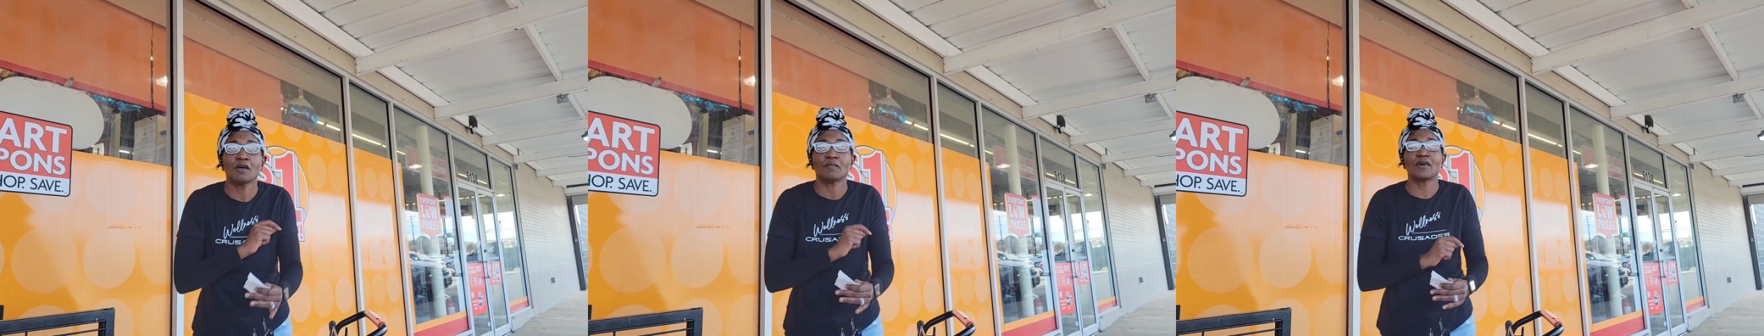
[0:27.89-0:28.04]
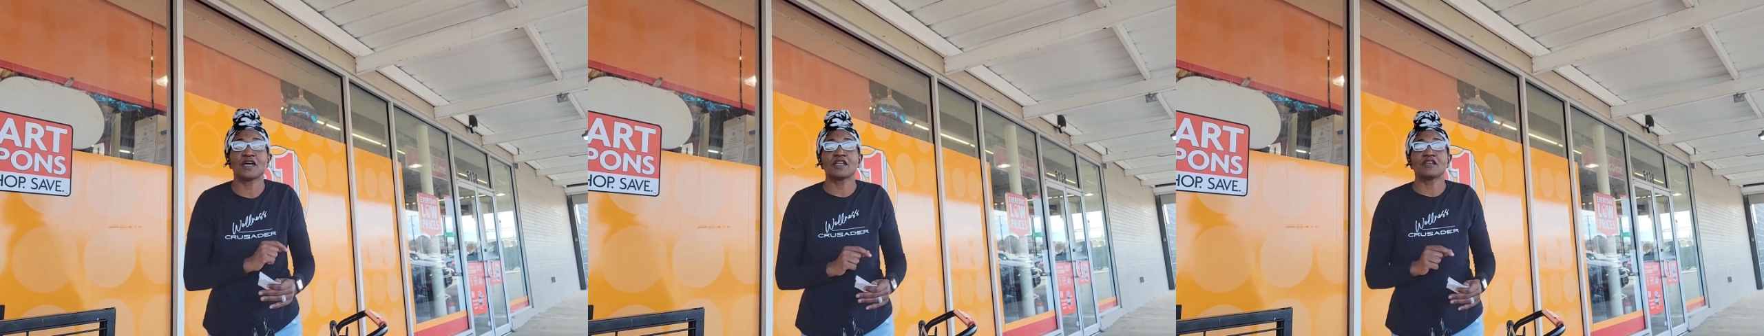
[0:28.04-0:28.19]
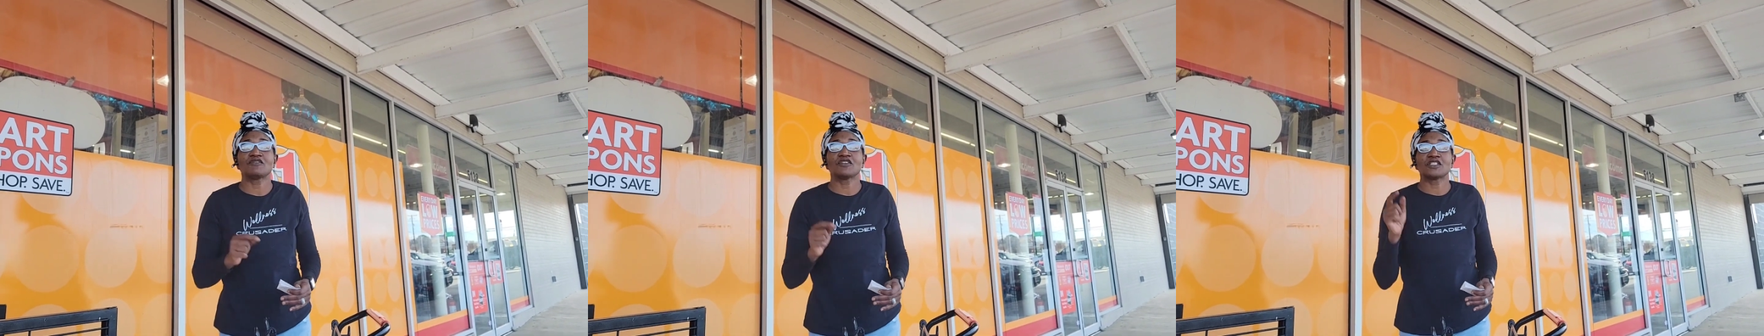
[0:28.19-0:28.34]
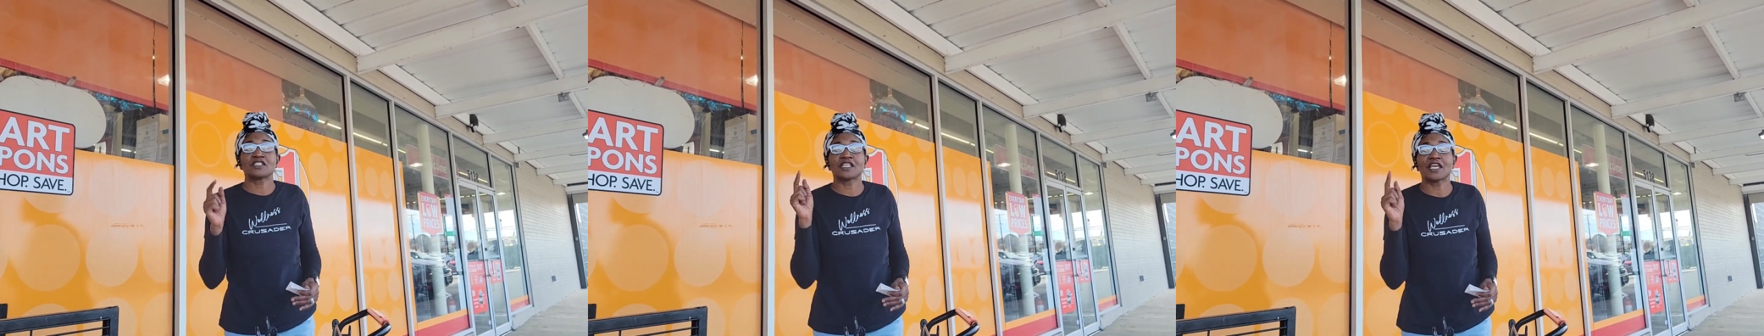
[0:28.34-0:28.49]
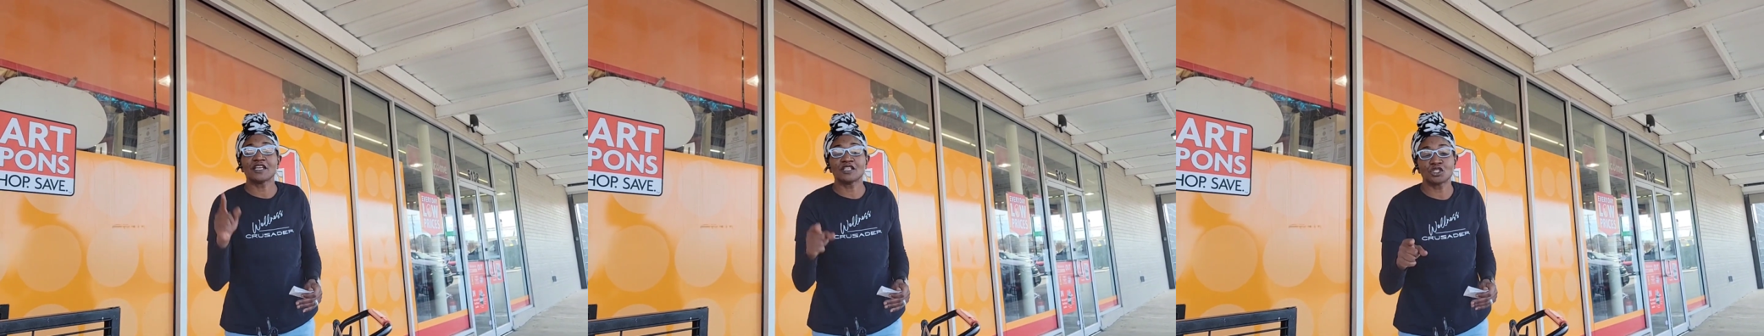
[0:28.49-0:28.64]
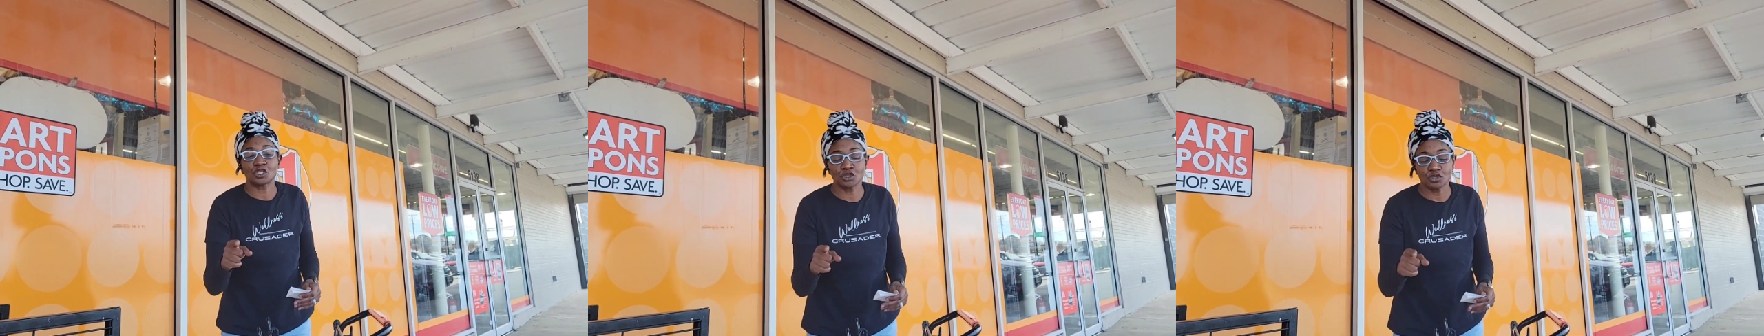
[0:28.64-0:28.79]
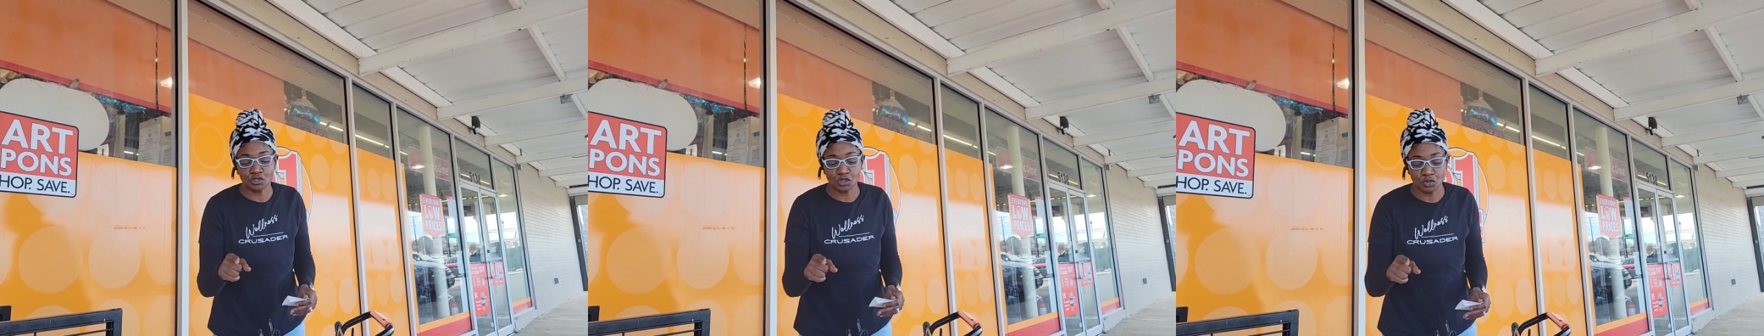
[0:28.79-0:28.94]
But if you stay
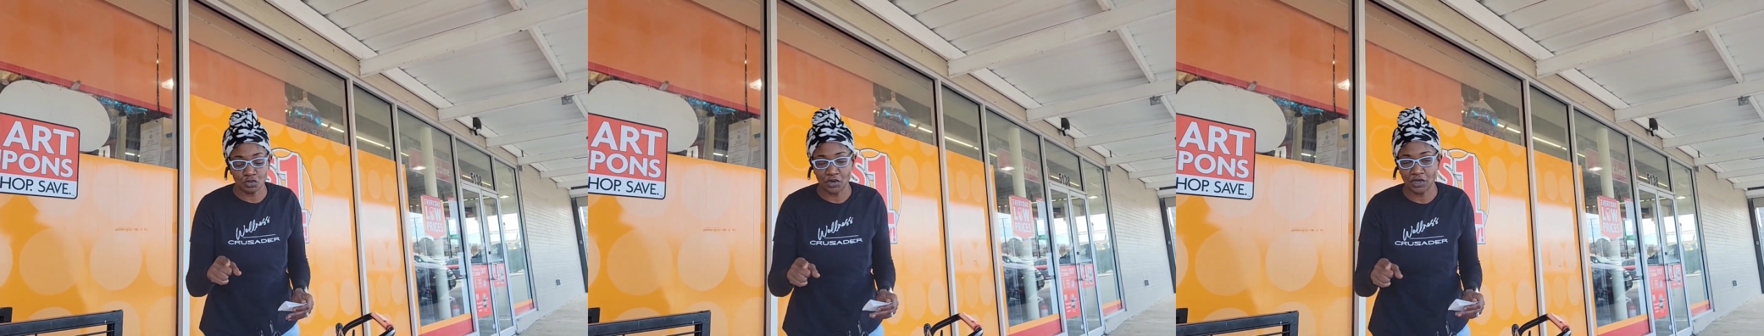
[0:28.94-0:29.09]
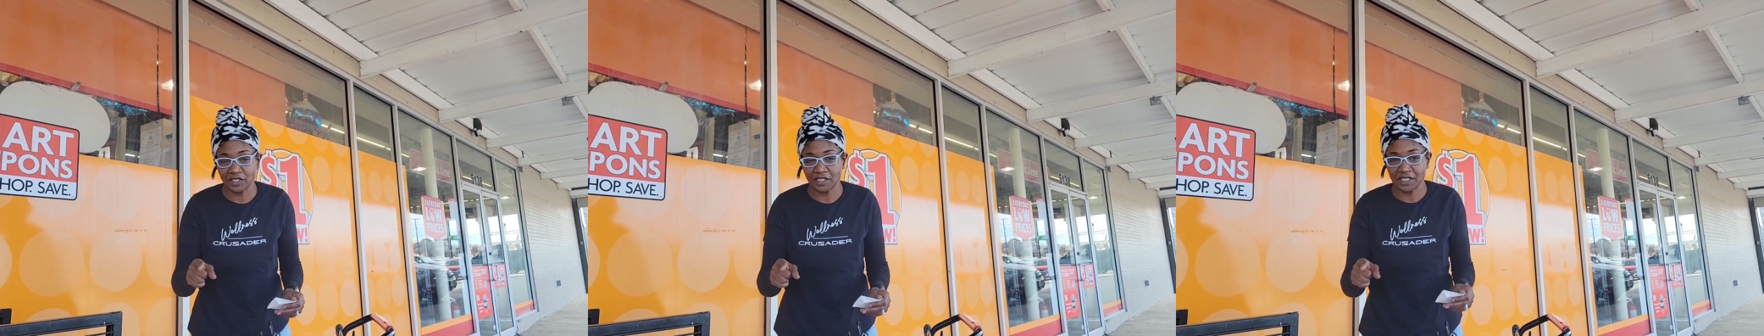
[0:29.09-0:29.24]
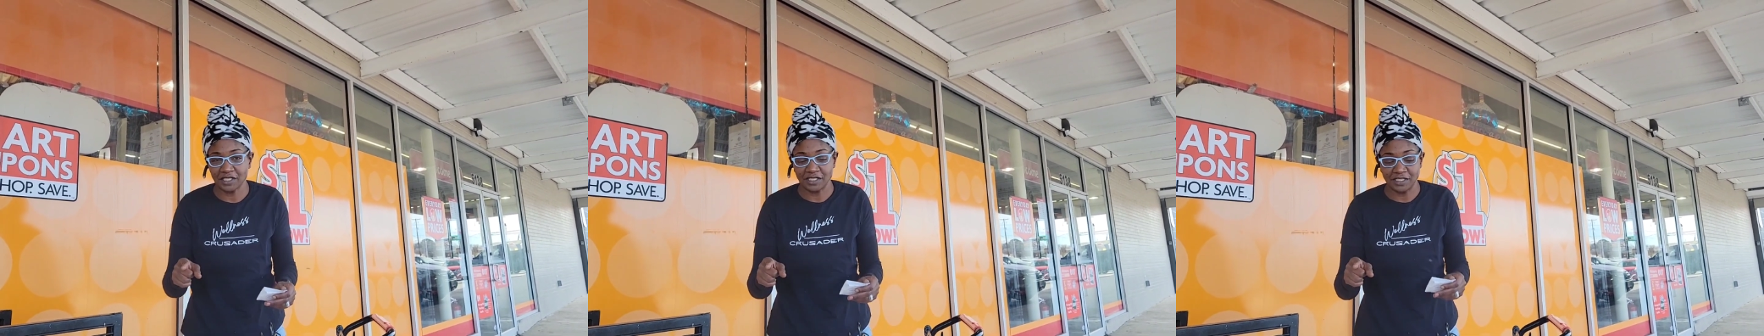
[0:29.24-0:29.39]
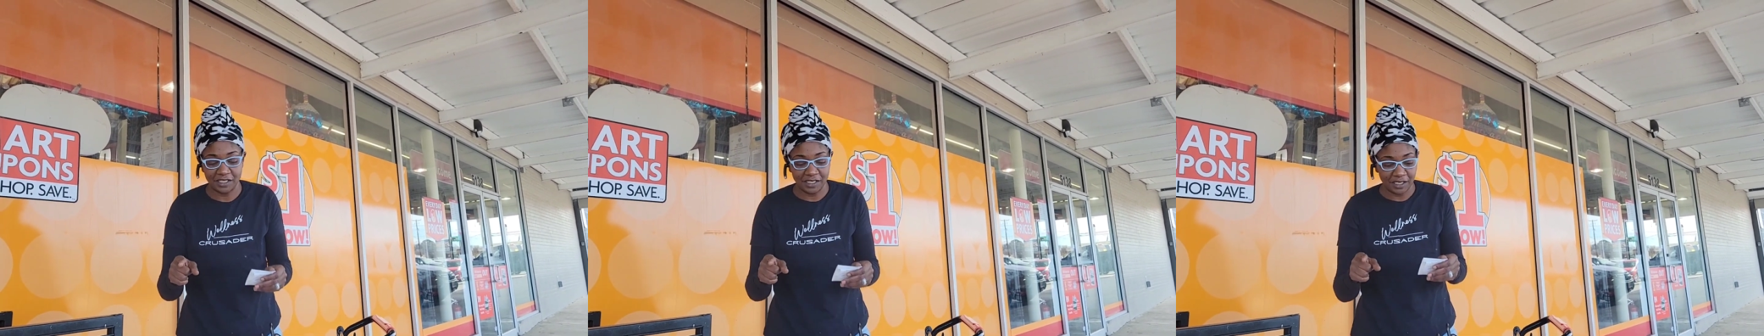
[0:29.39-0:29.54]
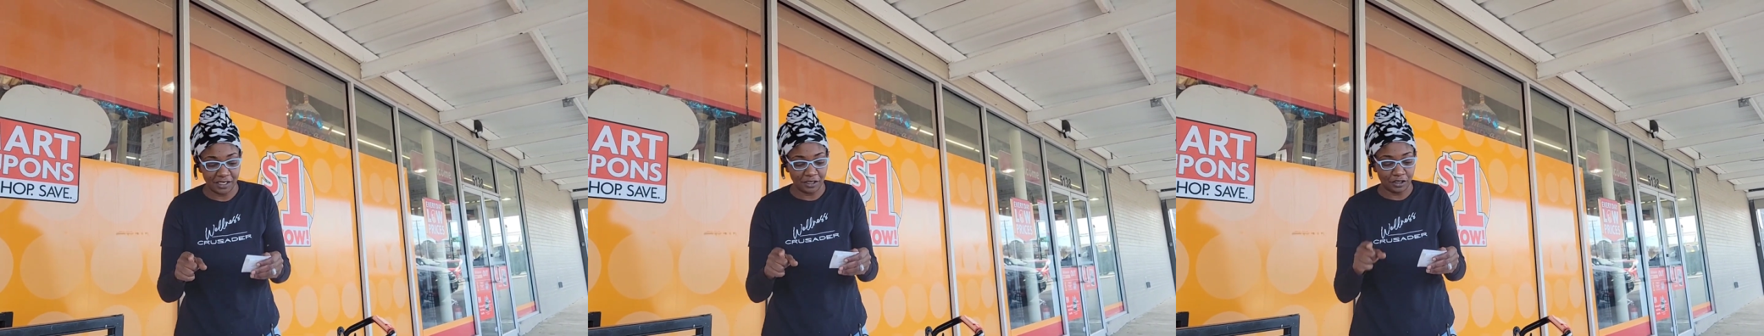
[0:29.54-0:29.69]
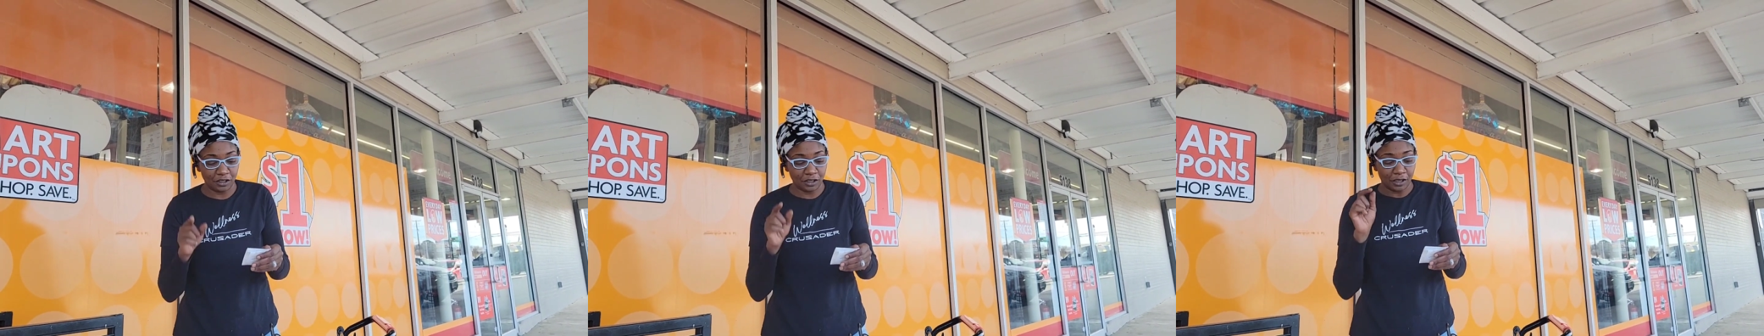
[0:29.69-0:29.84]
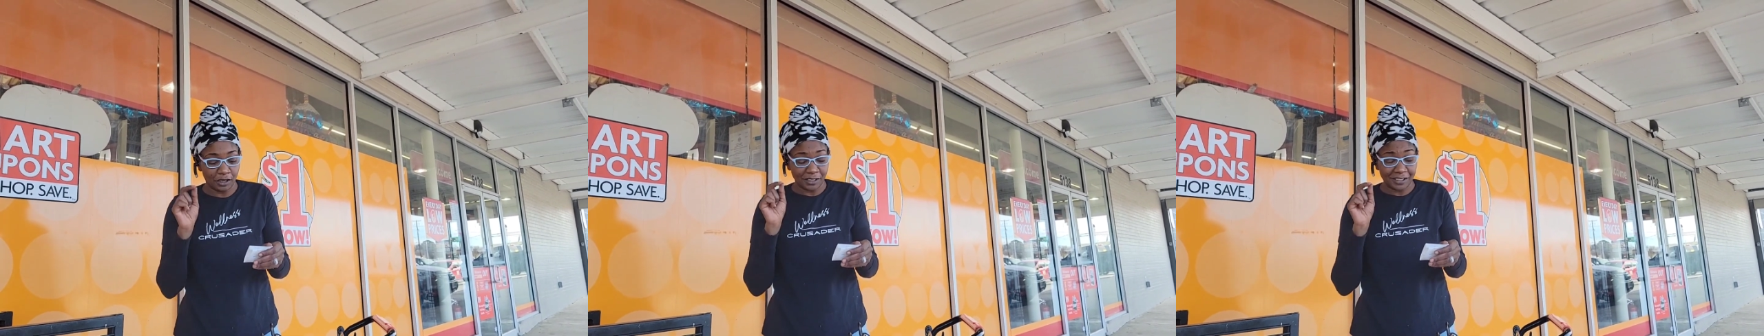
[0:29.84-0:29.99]
tuned for this deal,
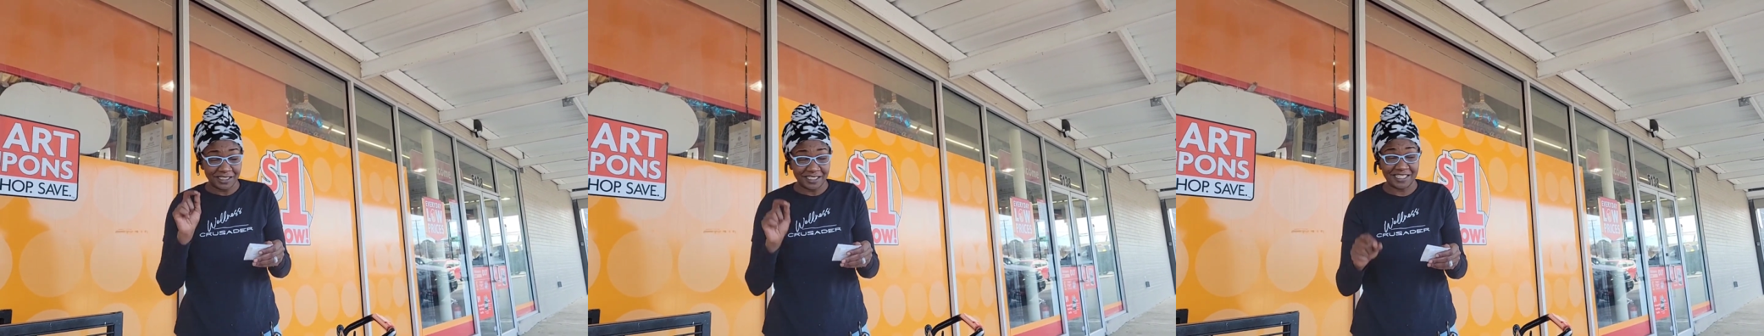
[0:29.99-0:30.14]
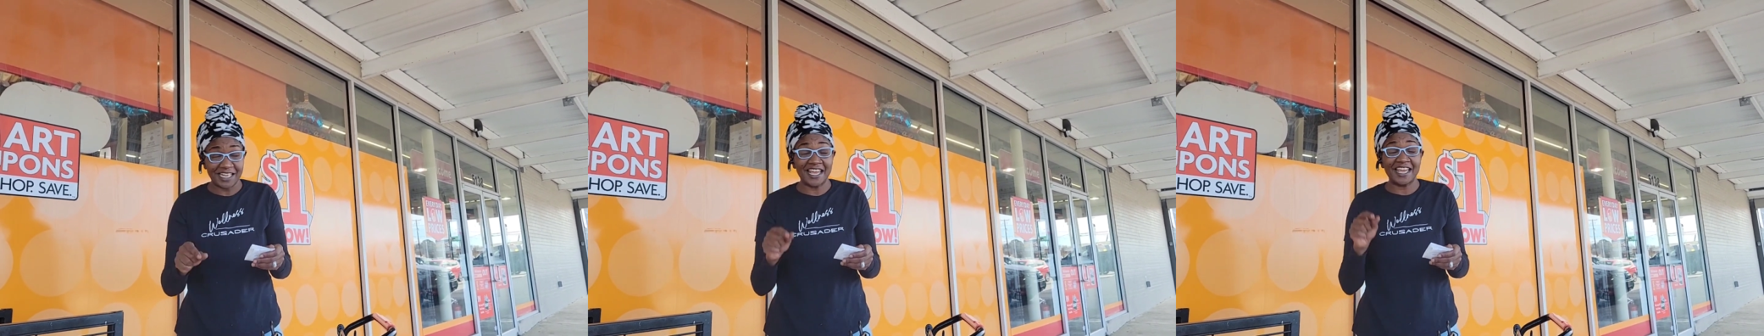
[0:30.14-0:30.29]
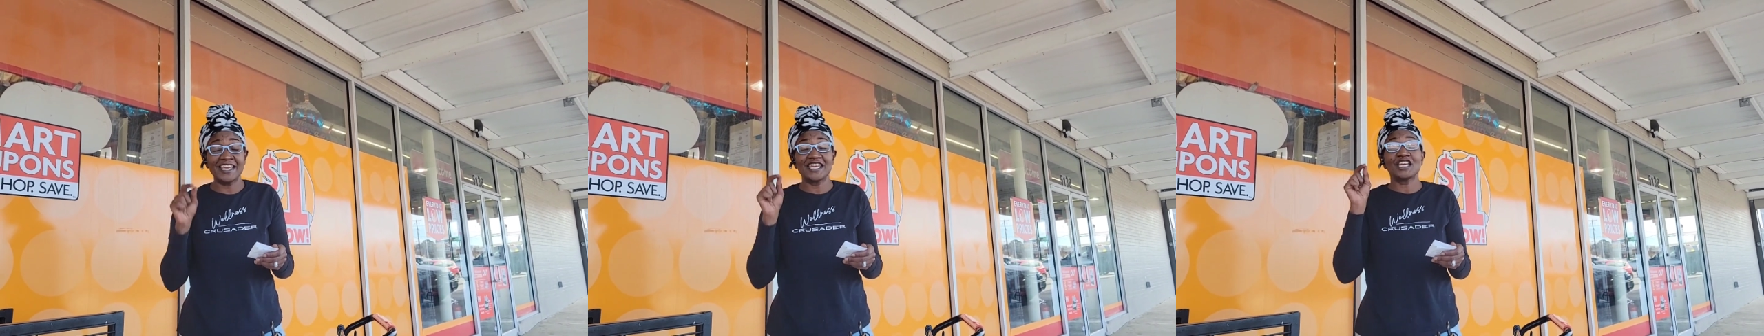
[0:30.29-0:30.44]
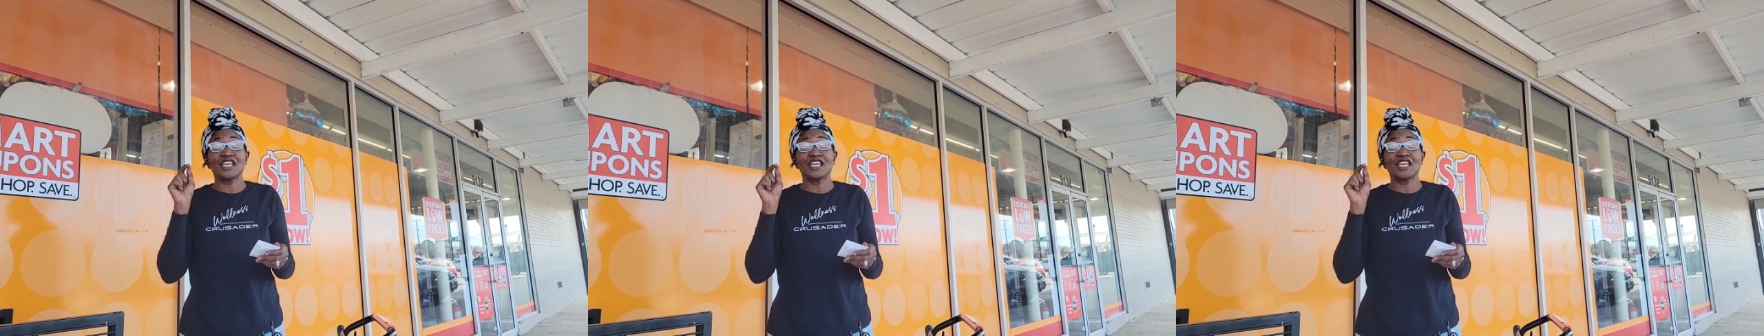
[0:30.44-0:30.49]
stay